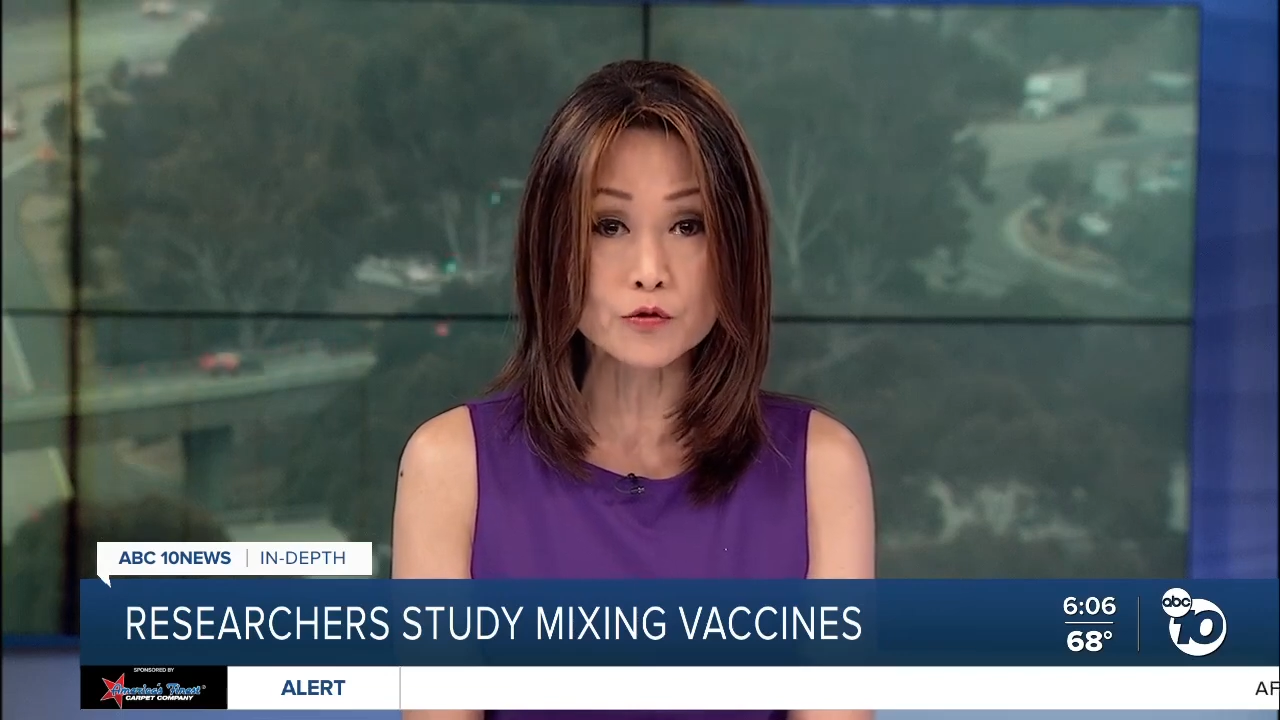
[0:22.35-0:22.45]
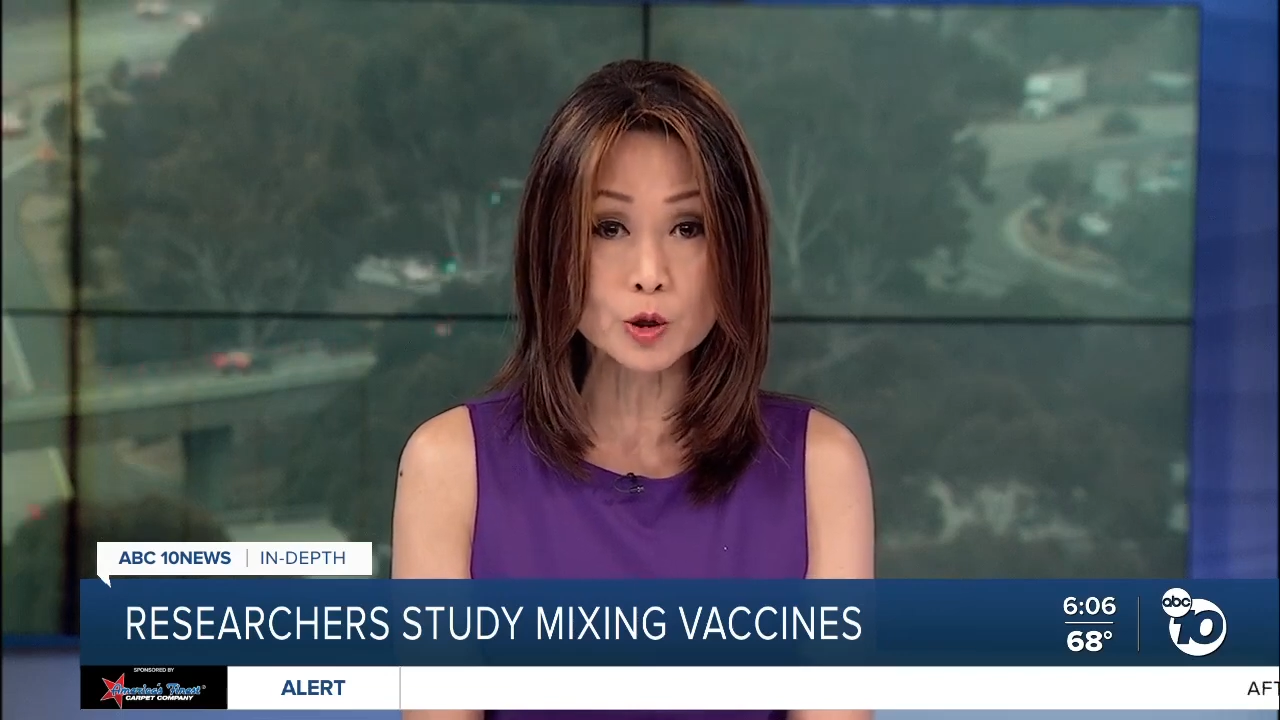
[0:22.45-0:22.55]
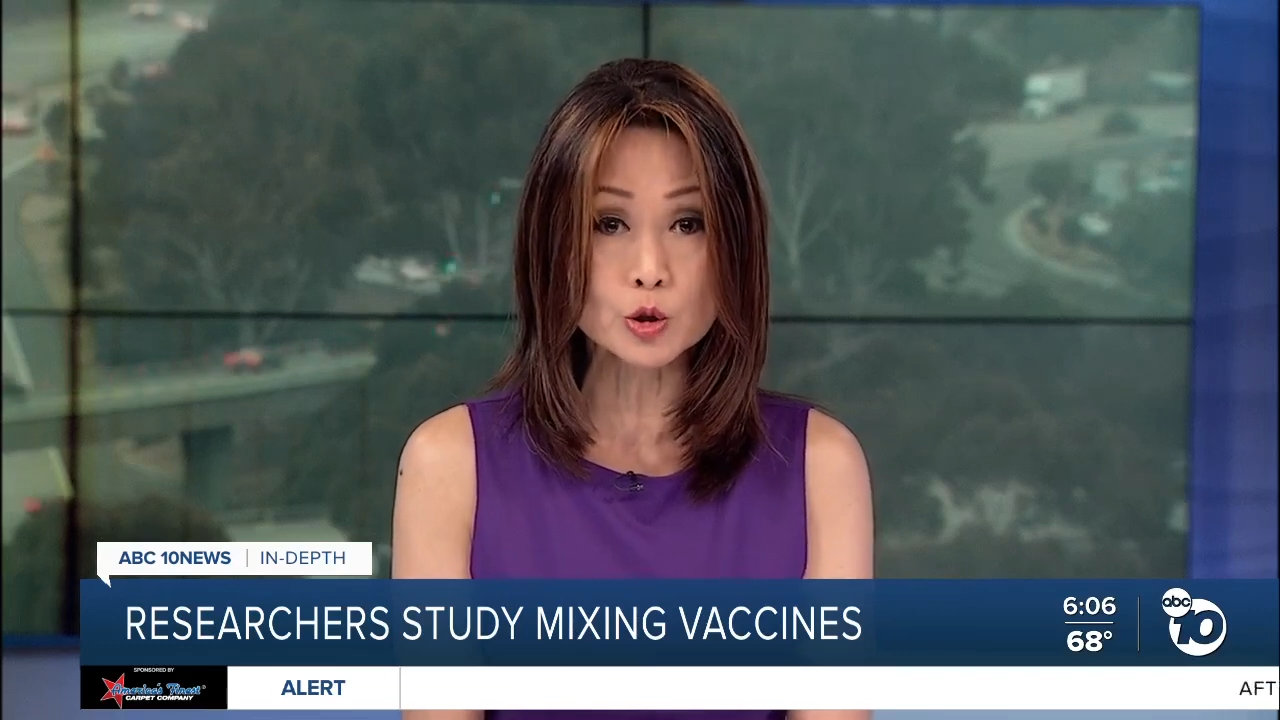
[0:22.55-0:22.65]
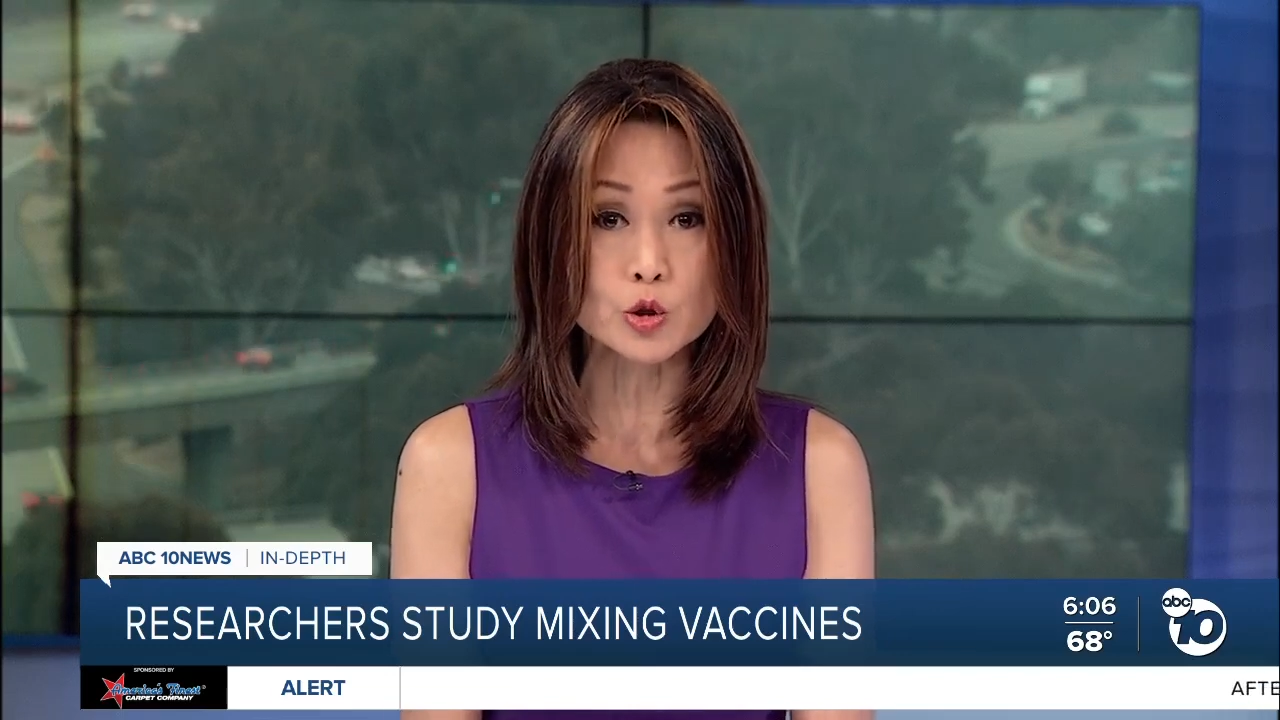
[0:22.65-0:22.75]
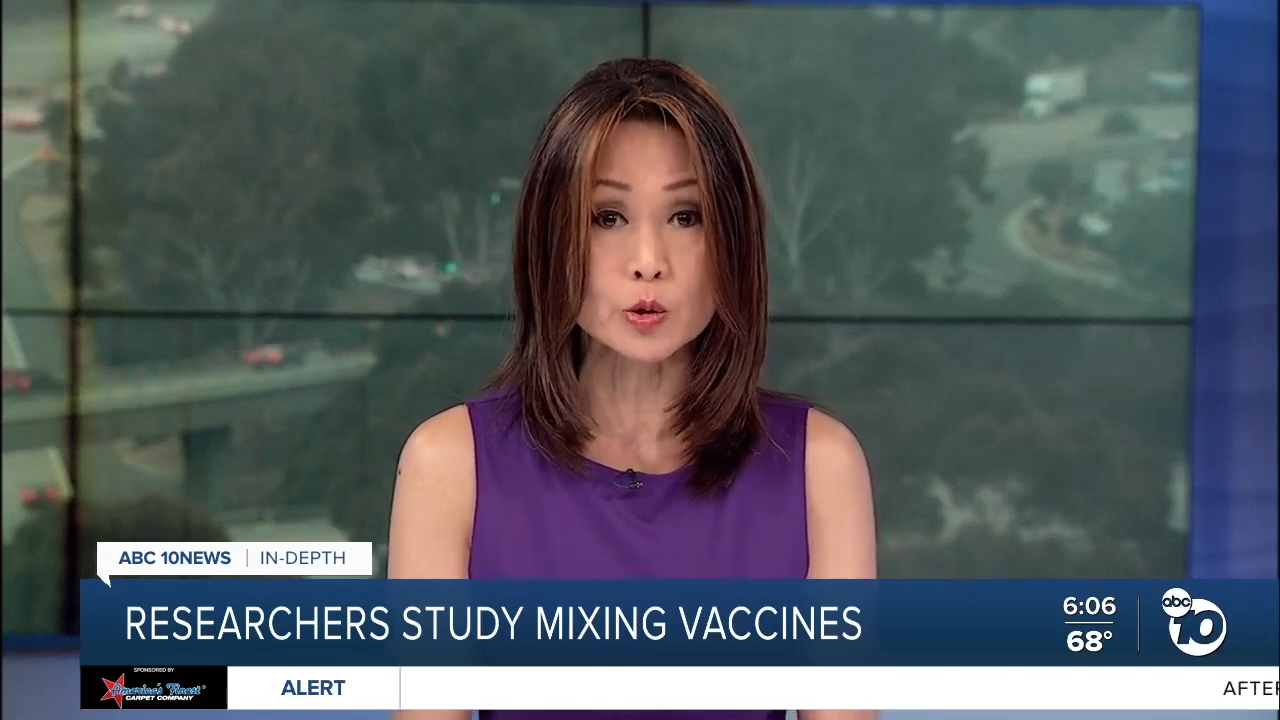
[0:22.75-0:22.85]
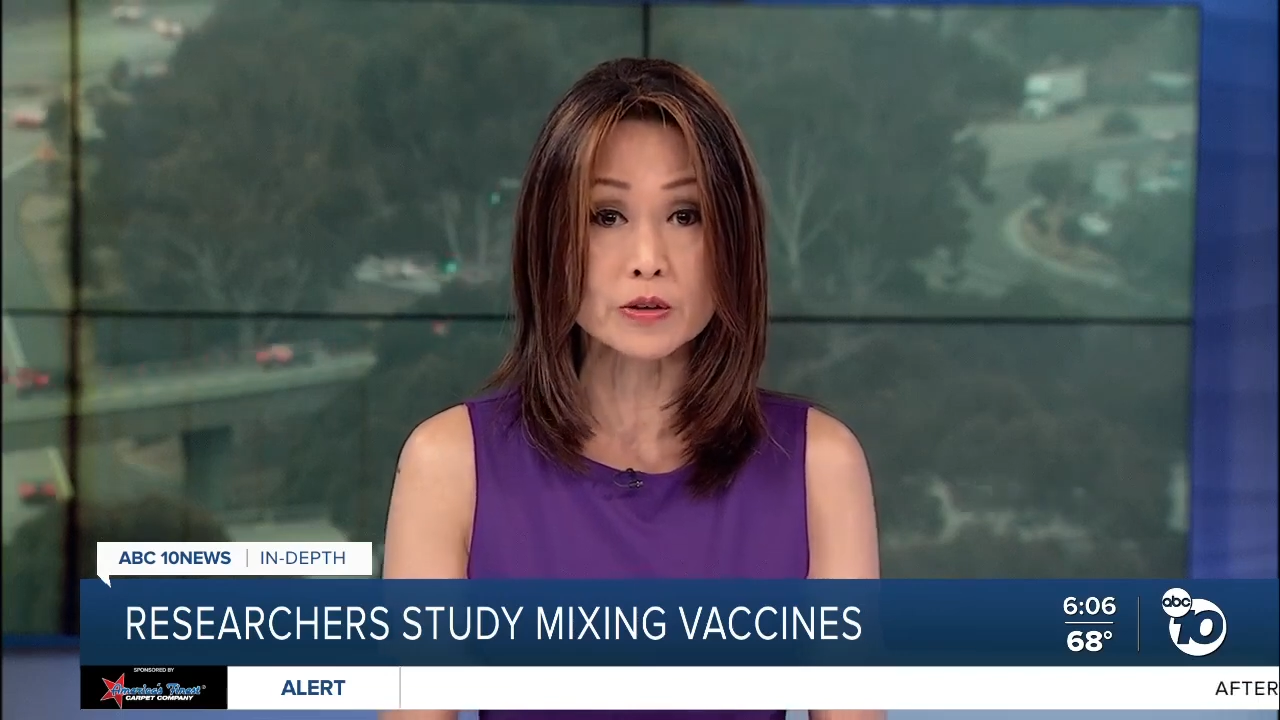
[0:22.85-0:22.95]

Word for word: future